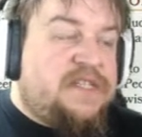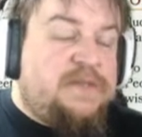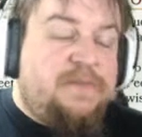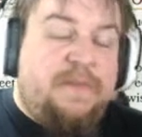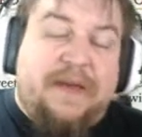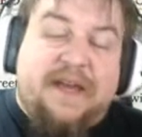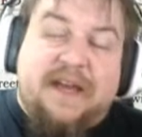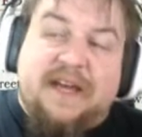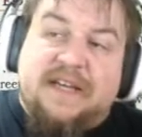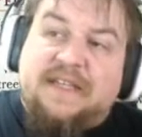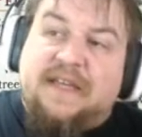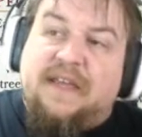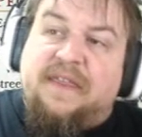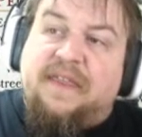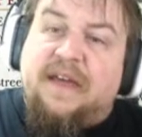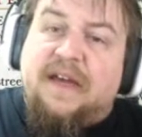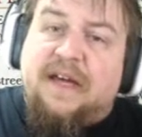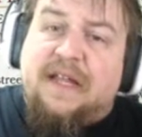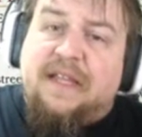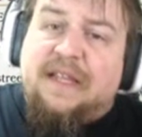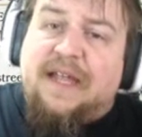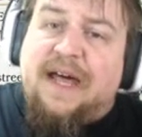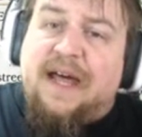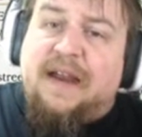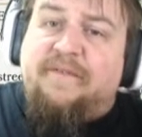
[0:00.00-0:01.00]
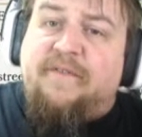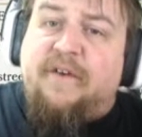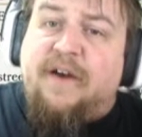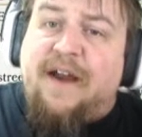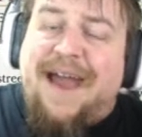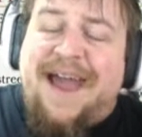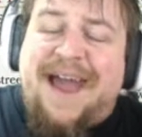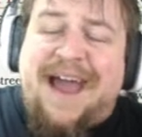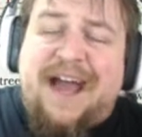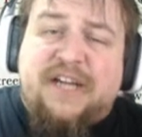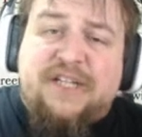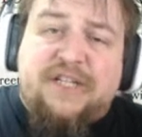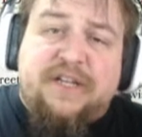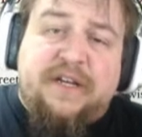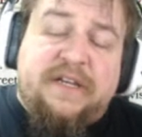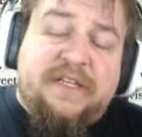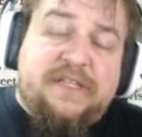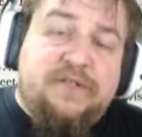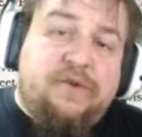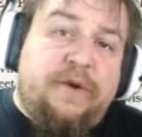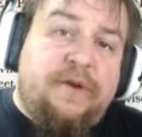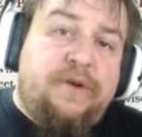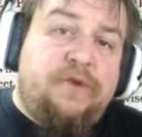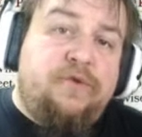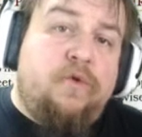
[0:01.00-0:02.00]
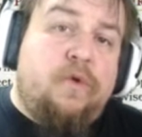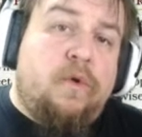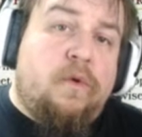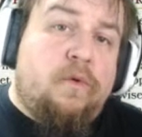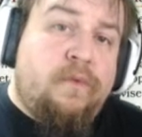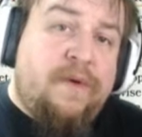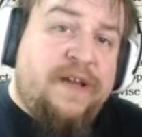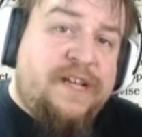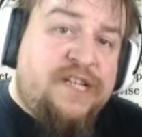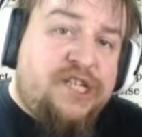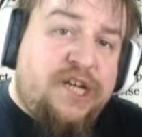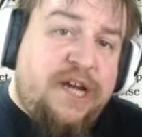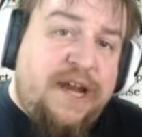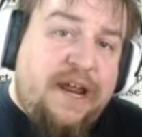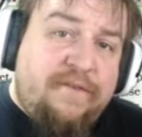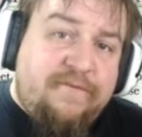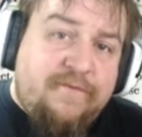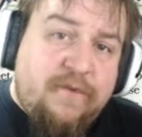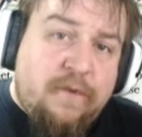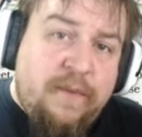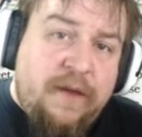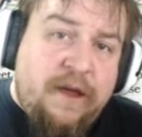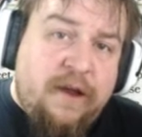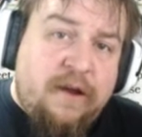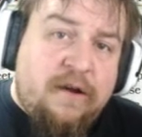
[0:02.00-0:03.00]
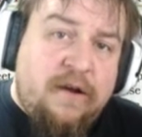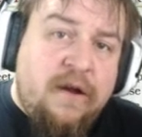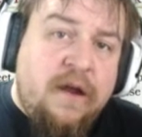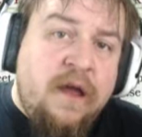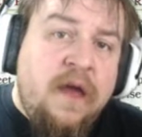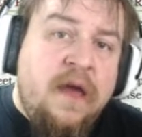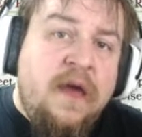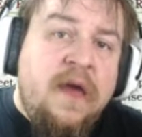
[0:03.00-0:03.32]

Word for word: because I think a lot of our action is going to originate from here,